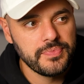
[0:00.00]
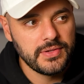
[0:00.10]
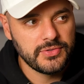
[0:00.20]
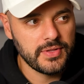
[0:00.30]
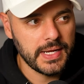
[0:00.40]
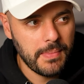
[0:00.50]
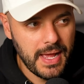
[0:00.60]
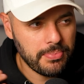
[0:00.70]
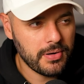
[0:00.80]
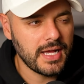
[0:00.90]
So like
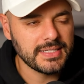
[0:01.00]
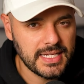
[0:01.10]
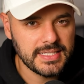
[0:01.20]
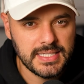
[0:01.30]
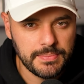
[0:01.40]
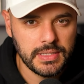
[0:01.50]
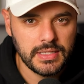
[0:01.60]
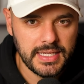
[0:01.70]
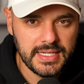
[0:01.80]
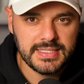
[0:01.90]
my process
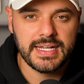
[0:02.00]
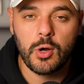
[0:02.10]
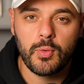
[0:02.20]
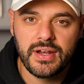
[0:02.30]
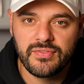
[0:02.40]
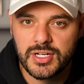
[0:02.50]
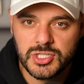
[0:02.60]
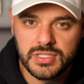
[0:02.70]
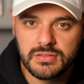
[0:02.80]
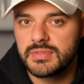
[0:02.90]
typically is like I write a
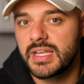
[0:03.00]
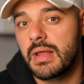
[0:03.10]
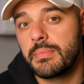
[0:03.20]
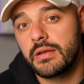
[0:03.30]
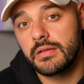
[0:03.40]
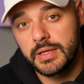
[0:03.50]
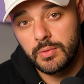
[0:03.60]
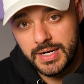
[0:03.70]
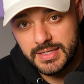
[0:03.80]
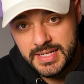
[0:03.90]
function, then I immediately
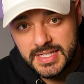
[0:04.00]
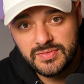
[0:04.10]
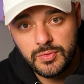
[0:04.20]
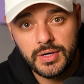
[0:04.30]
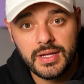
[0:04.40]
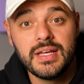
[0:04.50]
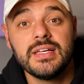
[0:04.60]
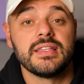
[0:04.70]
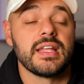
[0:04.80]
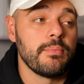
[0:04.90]
write a test for it,
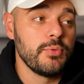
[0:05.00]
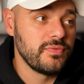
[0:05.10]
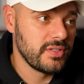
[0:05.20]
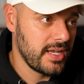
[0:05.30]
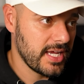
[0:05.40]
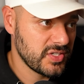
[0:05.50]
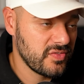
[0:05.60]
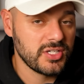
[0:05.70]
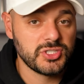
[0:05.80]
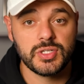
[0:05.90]
then I move to the next
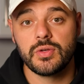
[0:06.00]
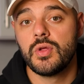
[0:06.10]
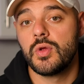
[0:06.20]
function,